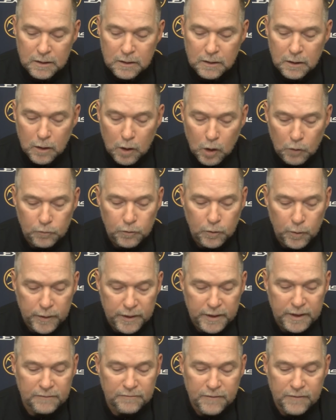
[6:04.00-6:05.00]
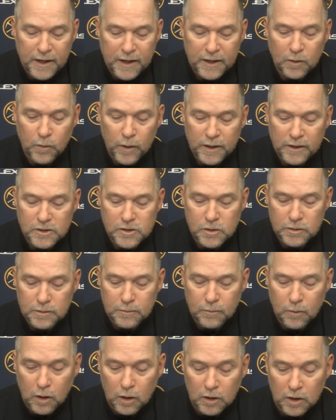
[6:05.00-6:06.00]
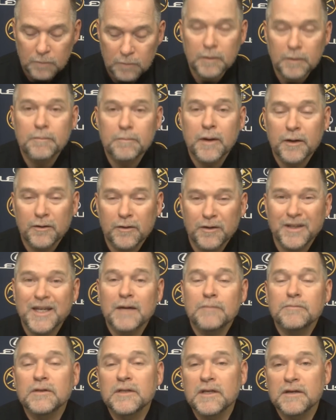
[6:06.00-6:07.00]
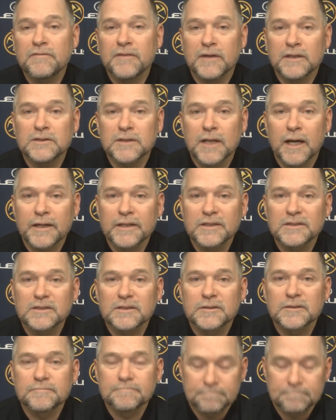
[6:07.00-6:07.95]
hopefully we can find a way to shoot the ball a little bit better to keep the defense honest.